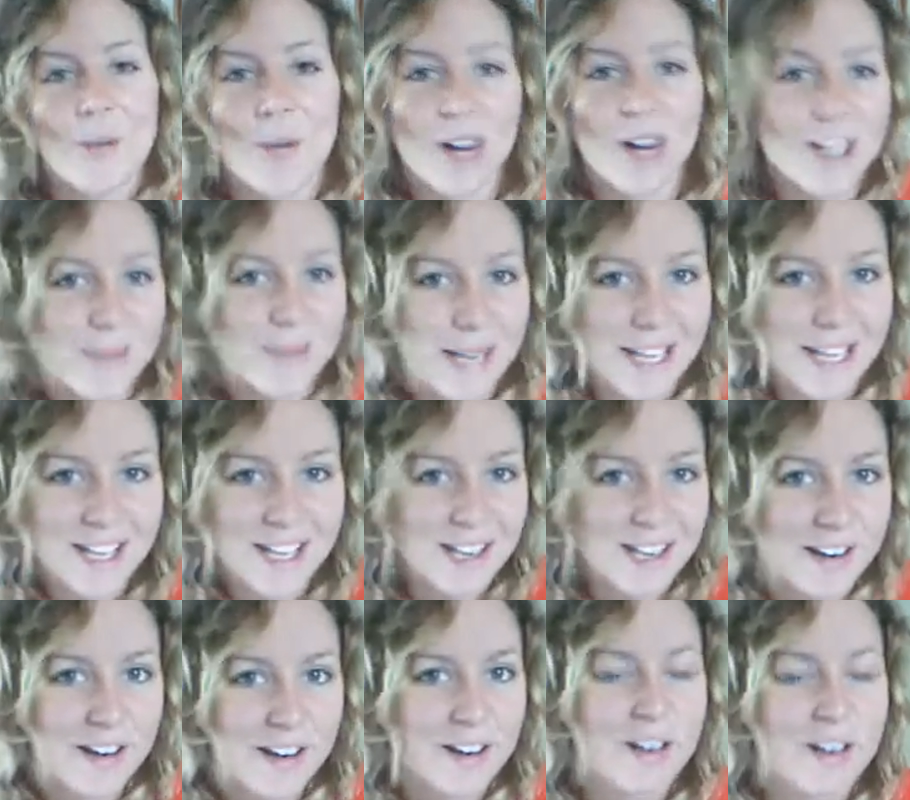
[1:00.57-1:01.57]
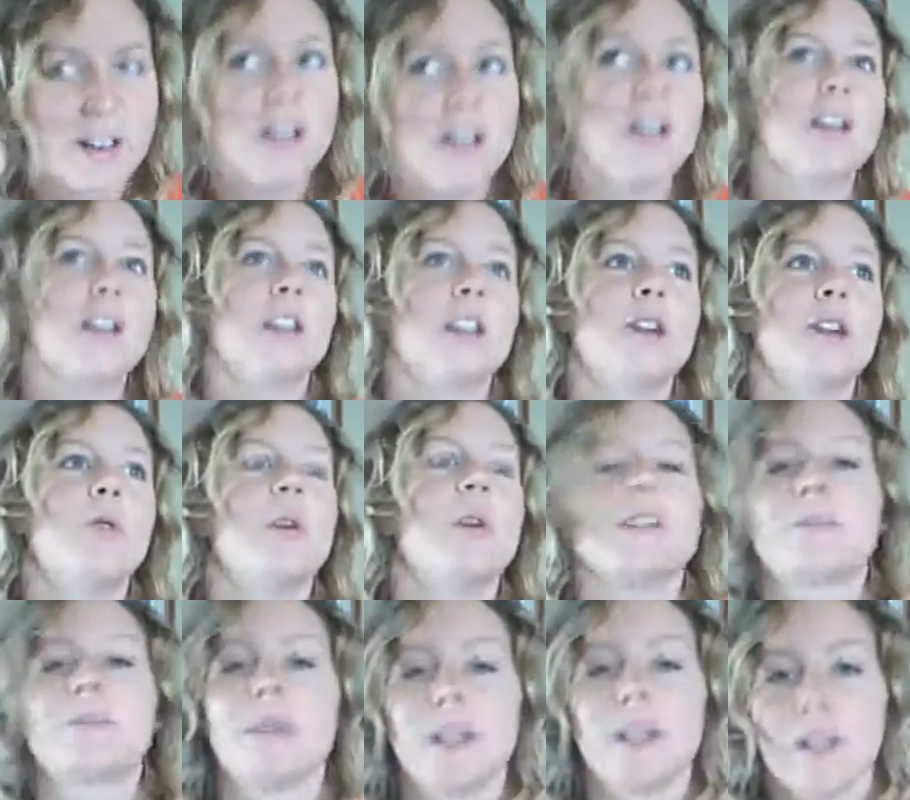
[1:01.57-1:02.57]
Why am I here?
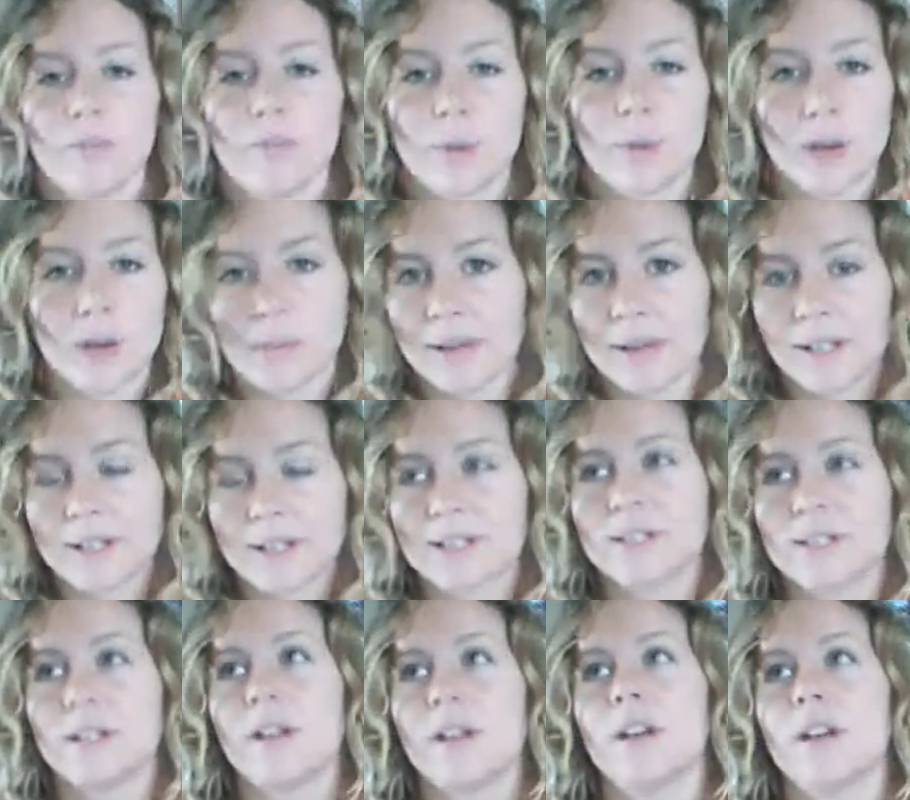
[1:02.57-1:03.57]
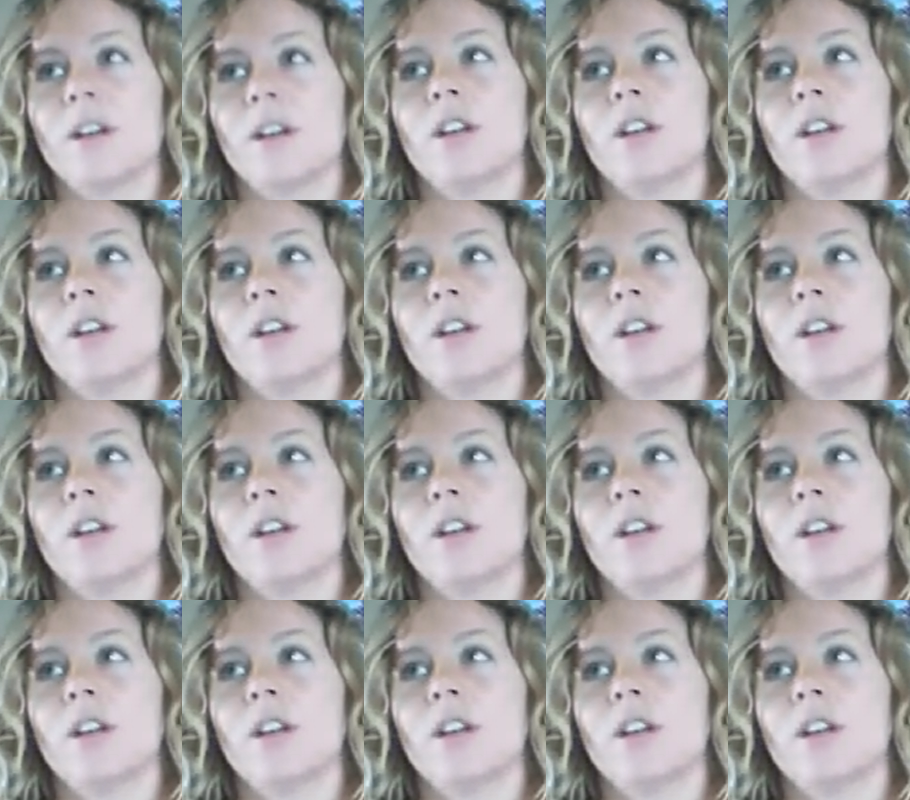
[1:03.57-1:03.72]
What's my life purpose?